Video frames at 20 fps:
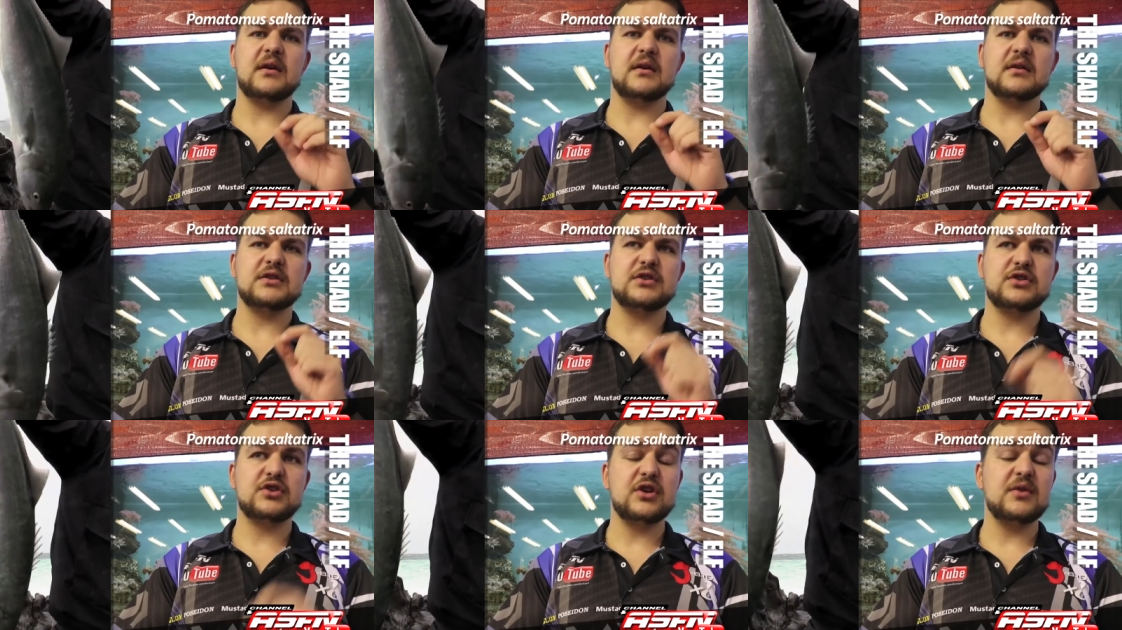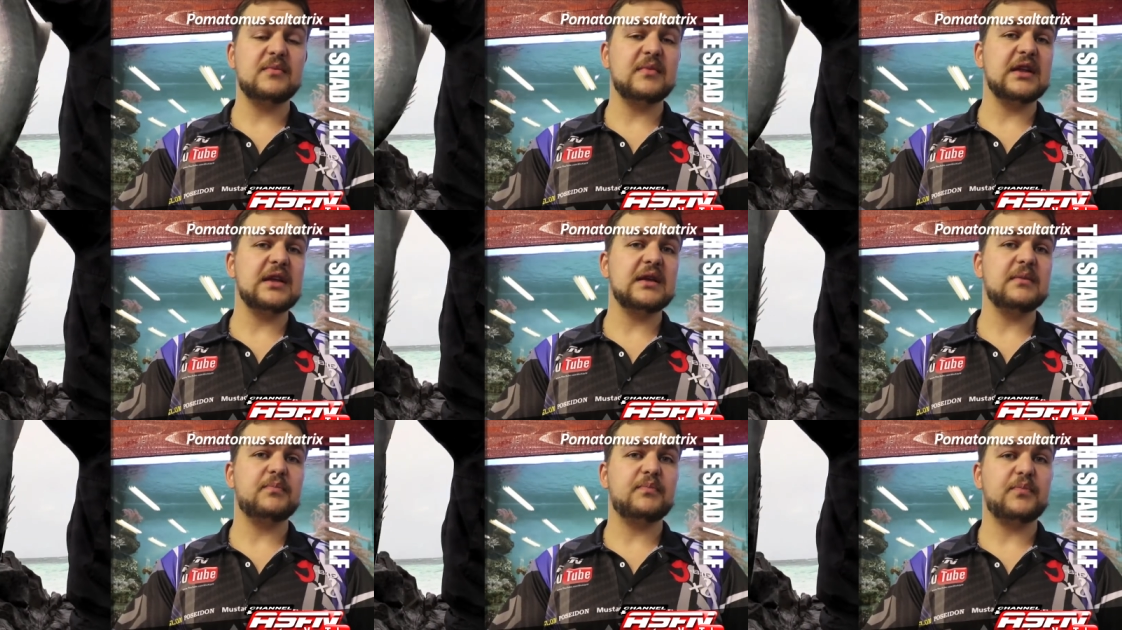are
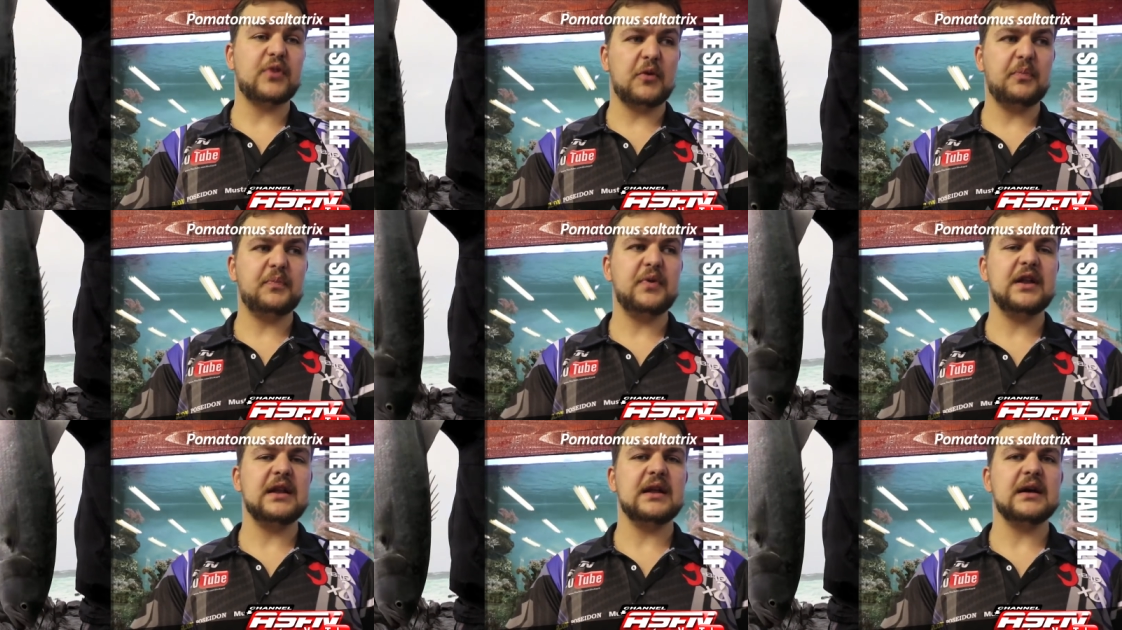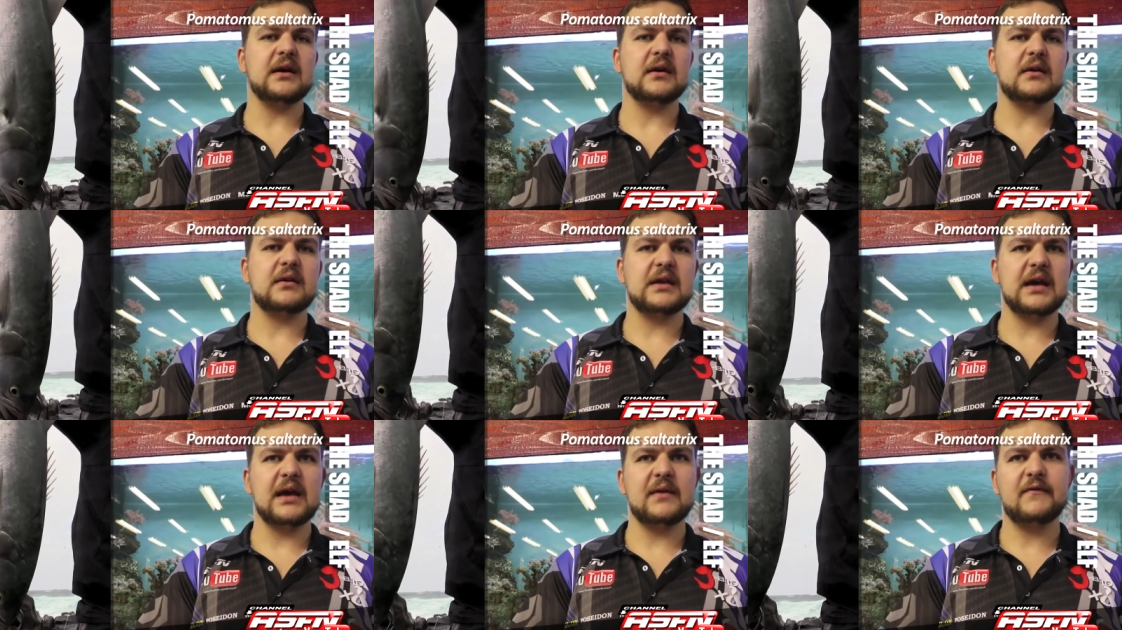extremely popular
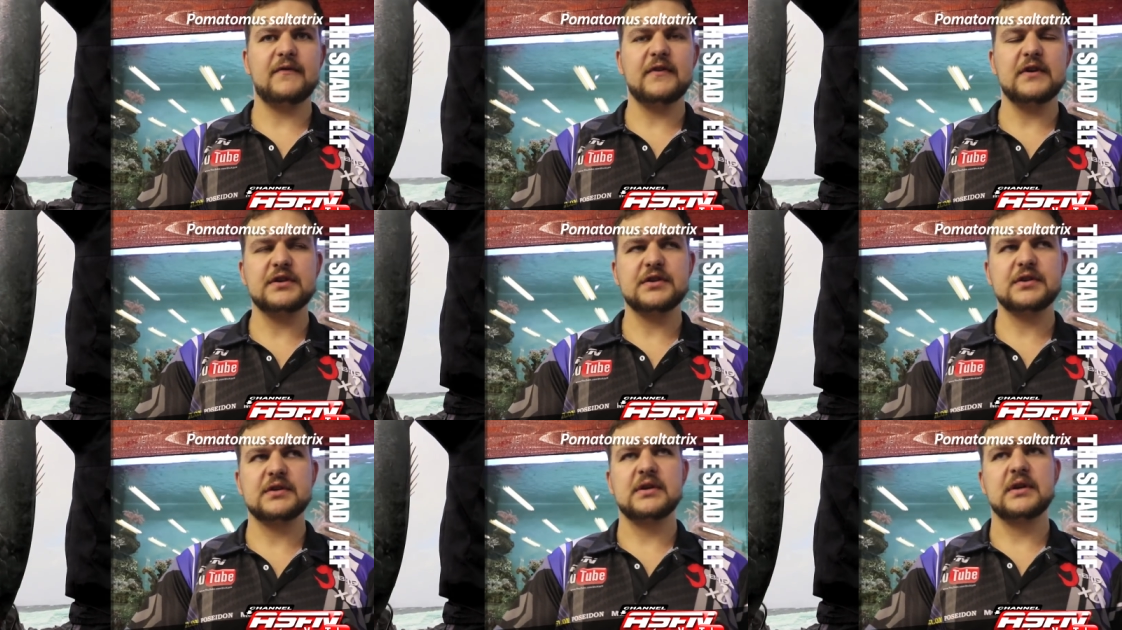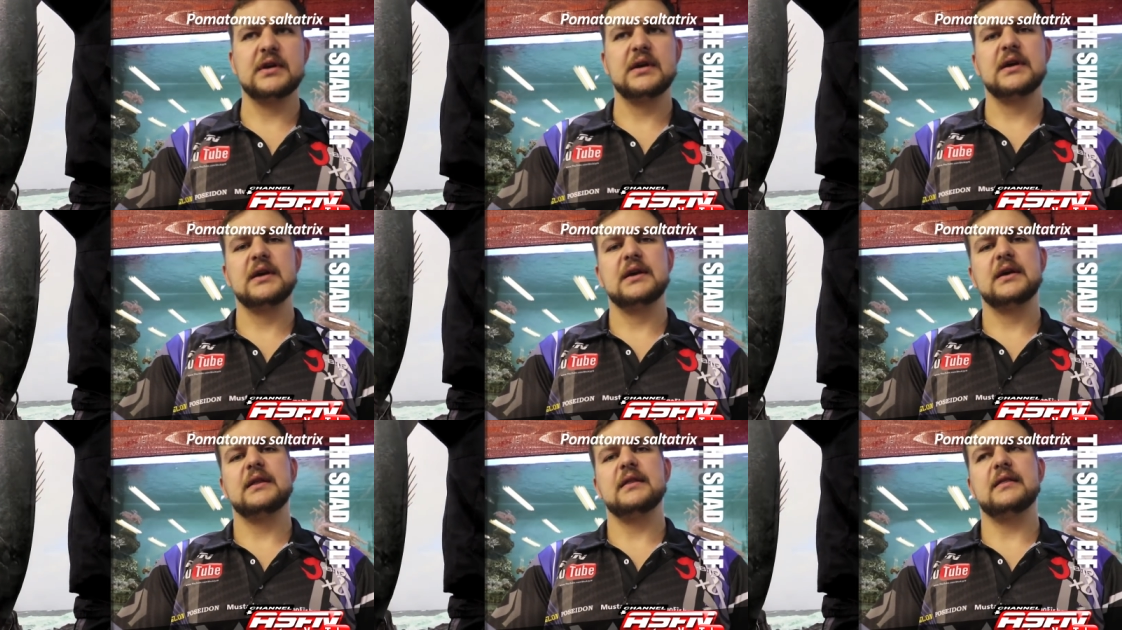game fish.
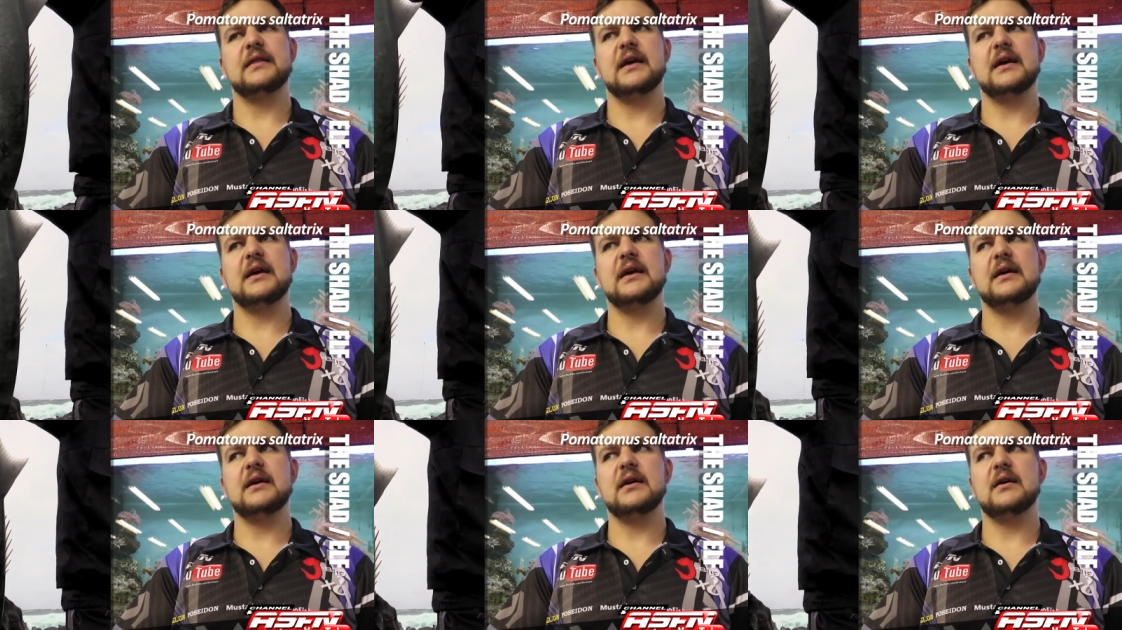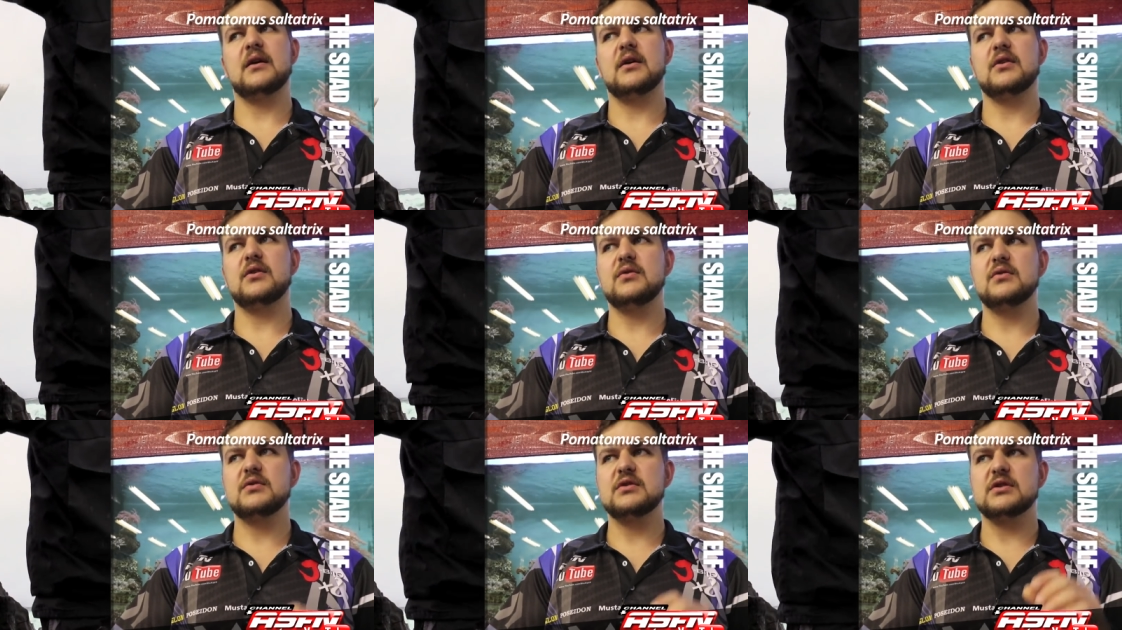They
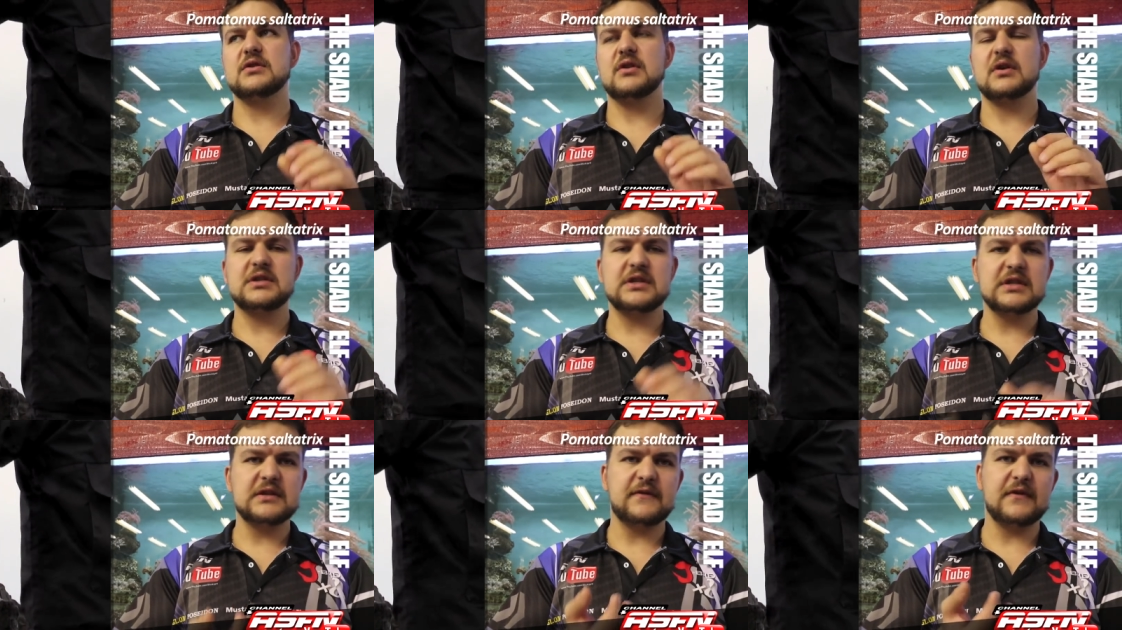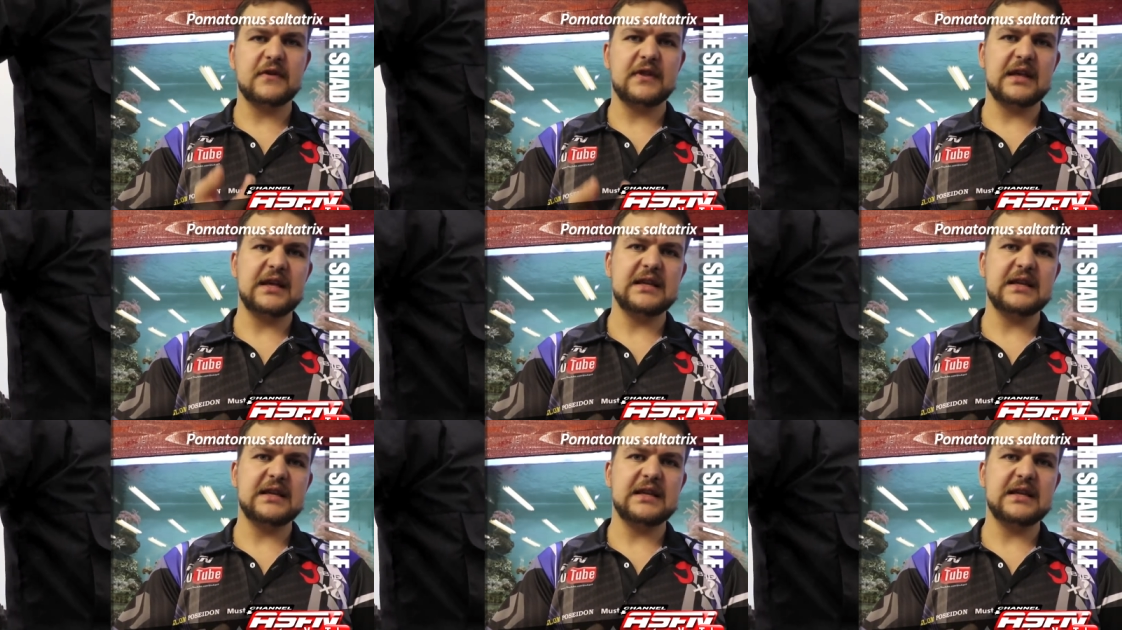are used not just for the